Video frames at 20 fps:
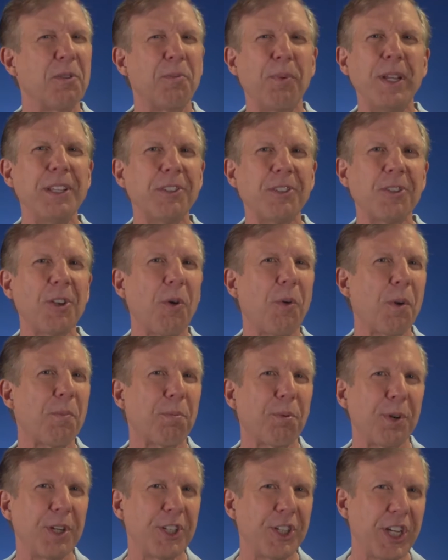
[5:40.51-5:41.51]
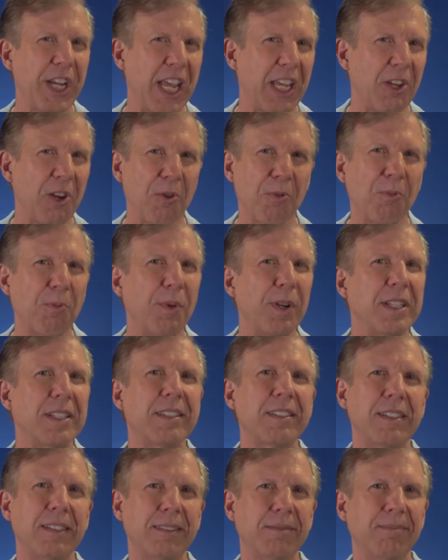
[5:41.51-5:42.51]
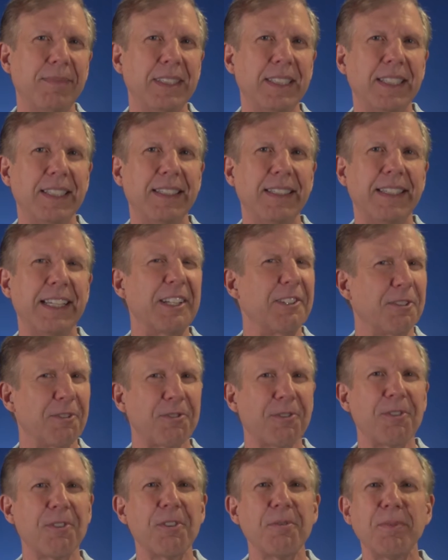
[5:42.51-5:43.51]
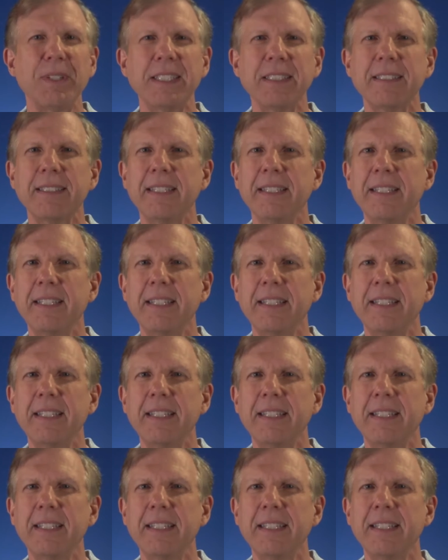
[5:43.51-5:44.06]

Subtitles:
We so appreciate your wisdom and discernment,